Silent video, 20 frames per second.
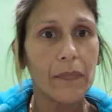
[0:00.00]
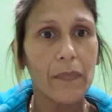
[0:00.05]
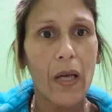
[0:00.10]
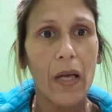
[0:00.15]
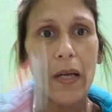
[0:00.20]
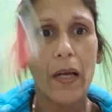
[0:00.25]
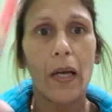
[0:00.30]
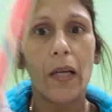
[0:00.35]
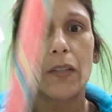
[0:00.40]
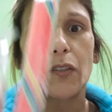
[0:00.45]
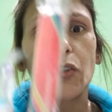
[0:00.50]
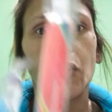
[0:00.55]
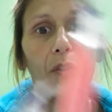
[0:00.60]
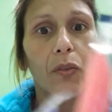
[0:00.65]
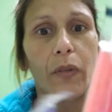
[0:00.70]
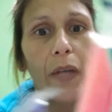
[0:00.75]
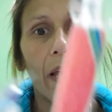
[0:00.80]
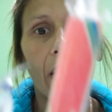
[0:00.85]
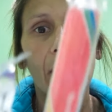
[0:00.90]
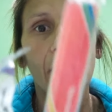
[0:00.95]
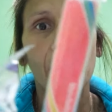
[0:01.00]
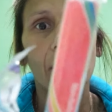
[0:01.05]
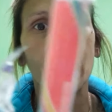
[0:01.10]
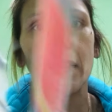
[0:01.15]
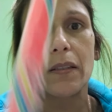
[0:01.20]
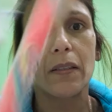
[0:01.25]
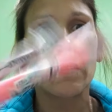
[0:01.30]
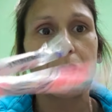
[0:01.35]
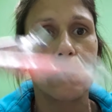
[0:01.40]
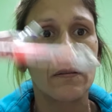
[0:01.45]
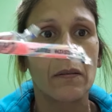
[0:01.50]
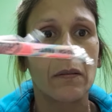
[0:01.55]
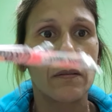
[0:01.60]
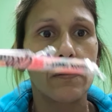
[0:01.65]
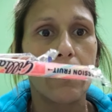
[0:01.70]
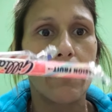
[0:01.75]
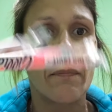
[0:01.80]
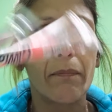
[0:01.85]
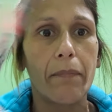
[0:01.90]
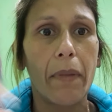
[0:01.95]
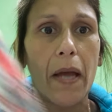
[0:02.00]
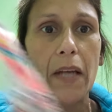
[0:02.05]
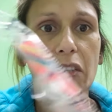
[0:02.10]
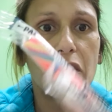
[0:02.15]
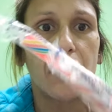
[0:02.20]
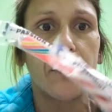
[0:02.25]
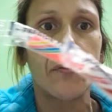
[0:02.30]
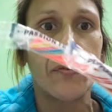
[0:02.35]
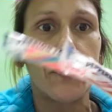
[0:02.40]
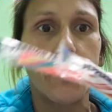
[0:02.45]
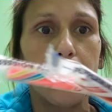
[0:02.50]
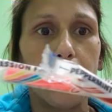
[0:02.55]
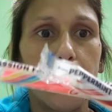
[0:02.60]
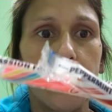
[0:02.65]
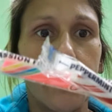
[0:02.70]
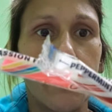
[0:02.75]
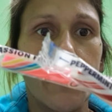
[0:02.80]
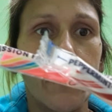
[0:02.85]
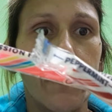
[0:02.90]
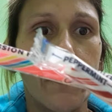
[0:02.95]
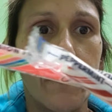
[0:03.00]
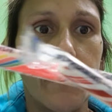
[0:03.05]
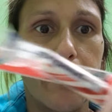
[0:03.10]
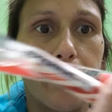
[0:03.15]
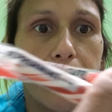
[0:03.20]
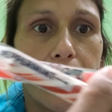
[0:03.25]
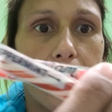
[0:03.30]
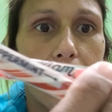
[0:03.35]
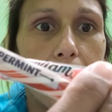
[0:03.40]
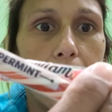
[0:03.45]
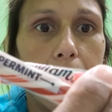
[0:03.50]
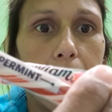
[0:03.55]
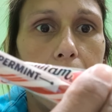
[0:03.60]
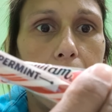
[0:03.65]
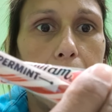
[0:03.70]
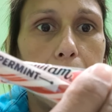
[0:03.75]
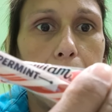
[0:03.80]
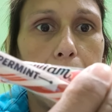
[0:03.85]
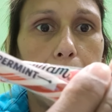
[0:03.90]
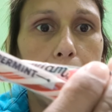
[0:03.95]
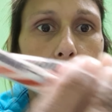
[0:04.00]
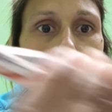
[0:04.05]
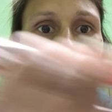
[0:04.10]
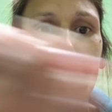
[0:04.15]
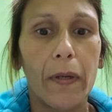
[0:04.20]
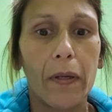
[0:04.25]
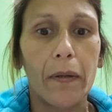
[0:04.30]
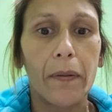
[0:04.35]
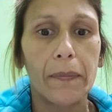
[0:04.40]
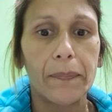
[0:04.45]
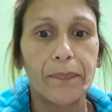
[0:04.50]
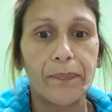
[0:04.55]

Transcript: I got two candies, passion fruit and a peppermint.